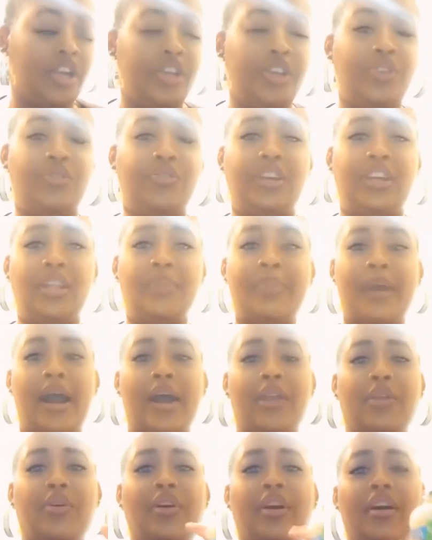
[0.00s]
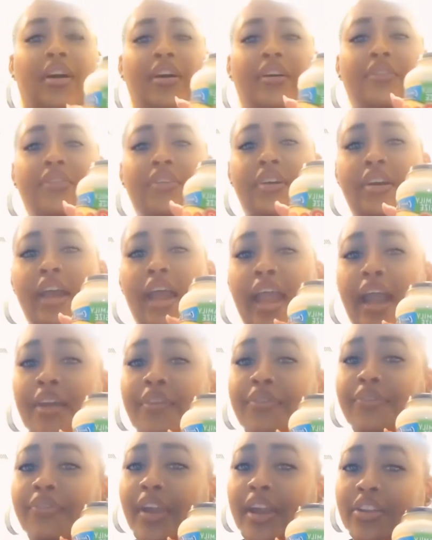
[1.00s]
You need a bottle of
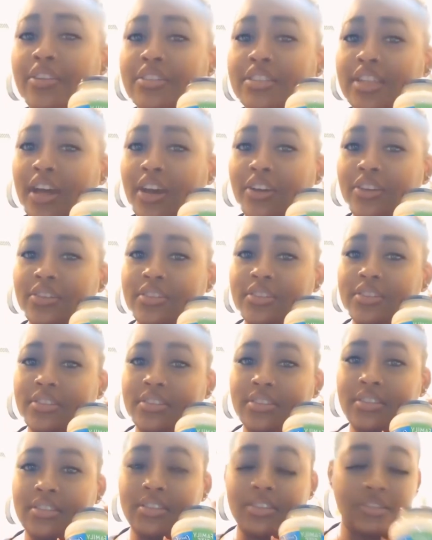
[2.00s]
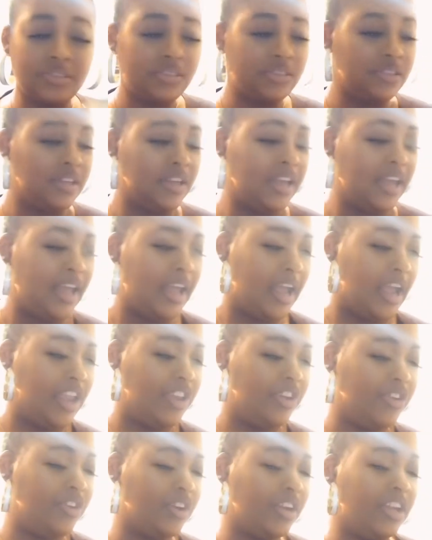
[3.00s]
alfredo sauce. And
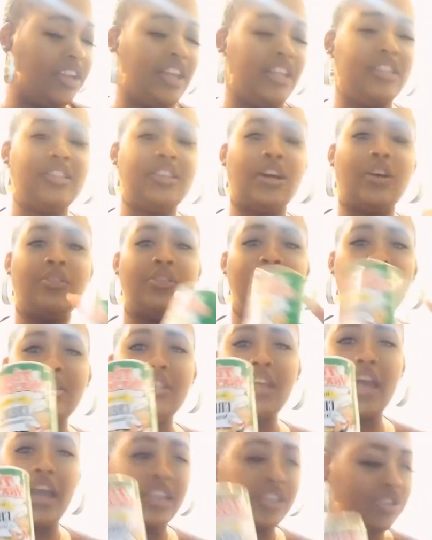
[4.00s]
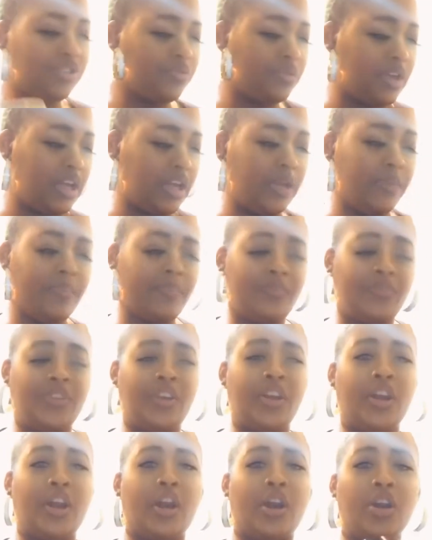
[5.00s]
you're going to need Tony Chachere,
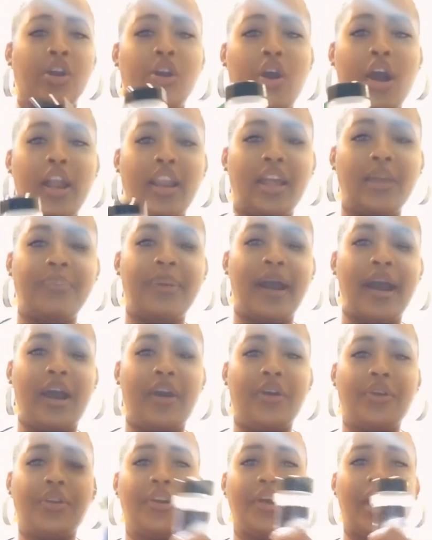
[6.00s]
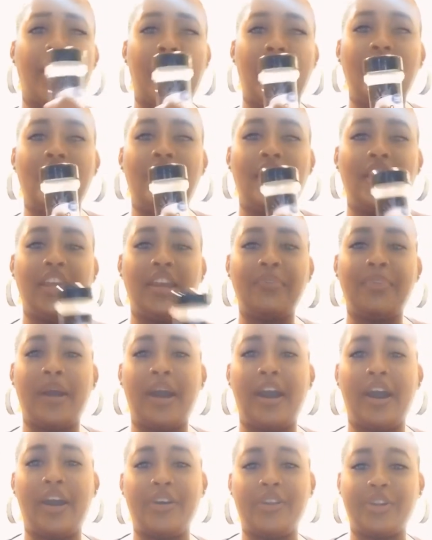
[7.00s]
garlic powder, and onion
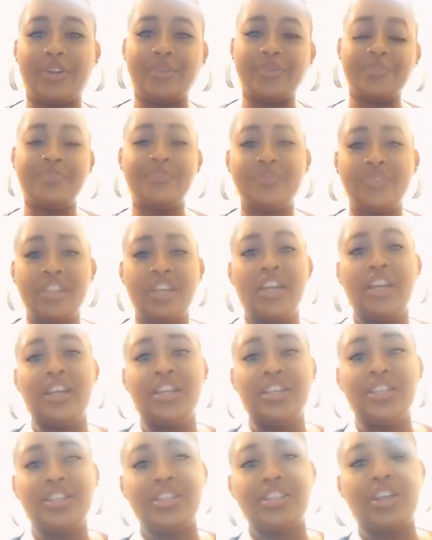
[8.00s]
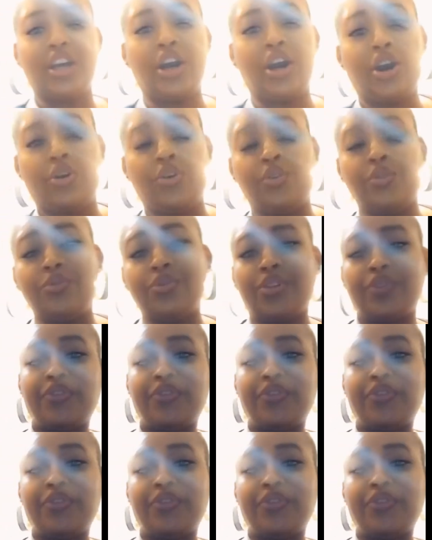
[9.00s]
powder. So the